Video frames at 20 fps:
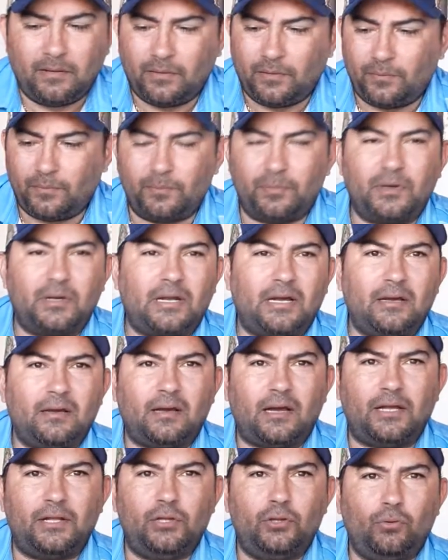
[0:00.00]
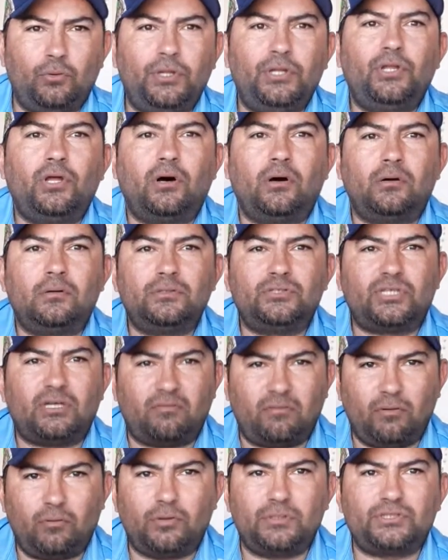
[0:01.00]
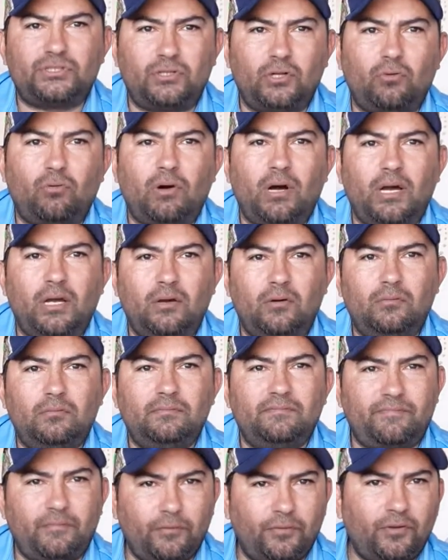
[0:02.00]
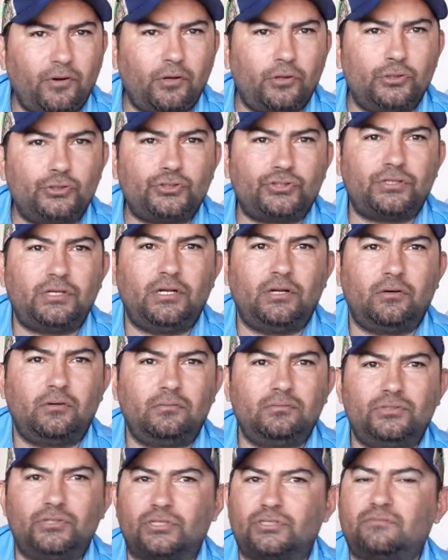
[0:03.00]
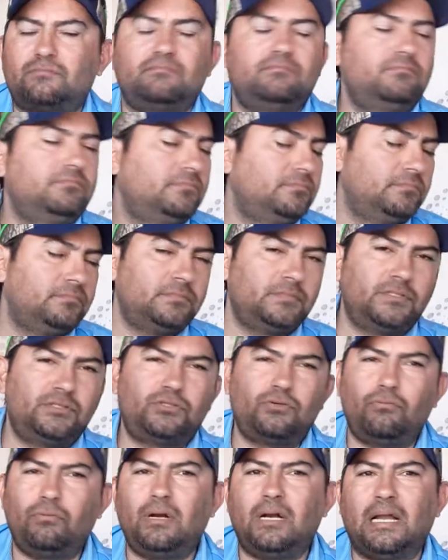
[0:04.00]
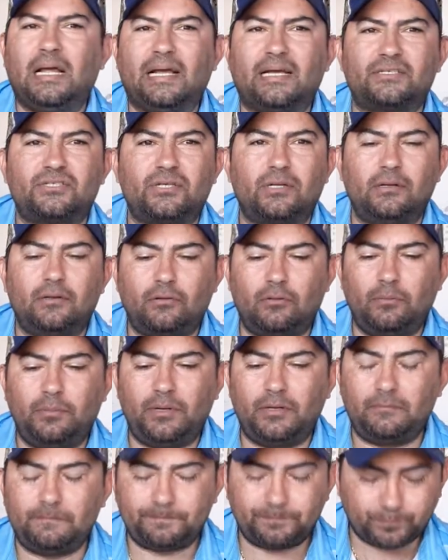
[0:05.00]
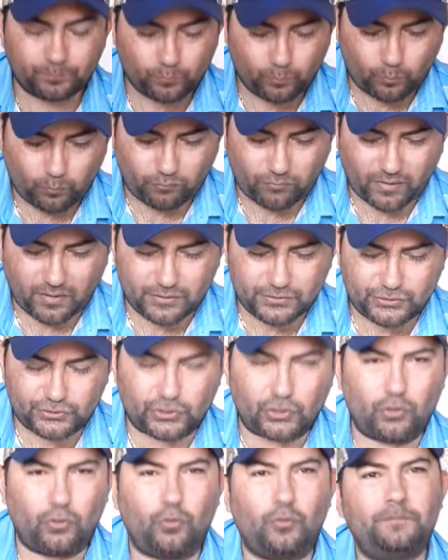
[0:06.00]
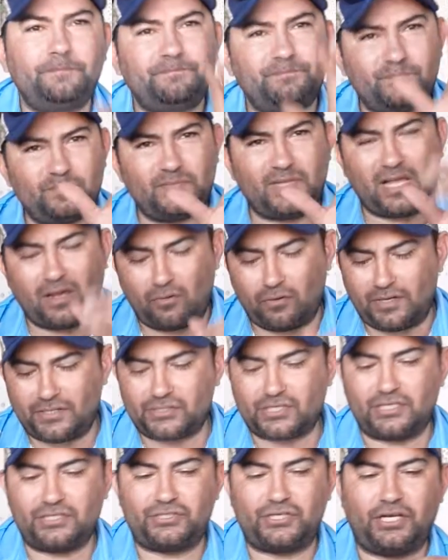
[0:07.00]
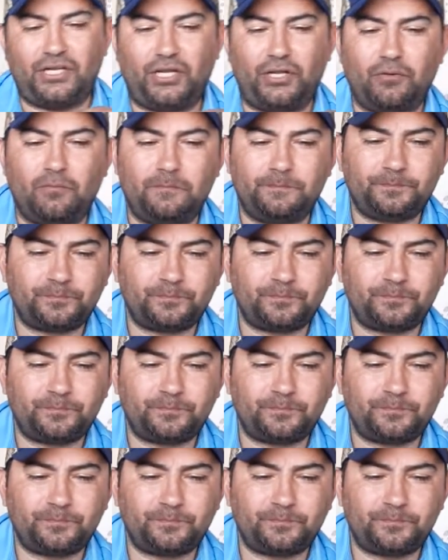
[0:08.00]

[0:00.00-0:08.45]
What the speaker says: but I do indulge every once in a while for thirst, just to relax a little bit. So now let's continue.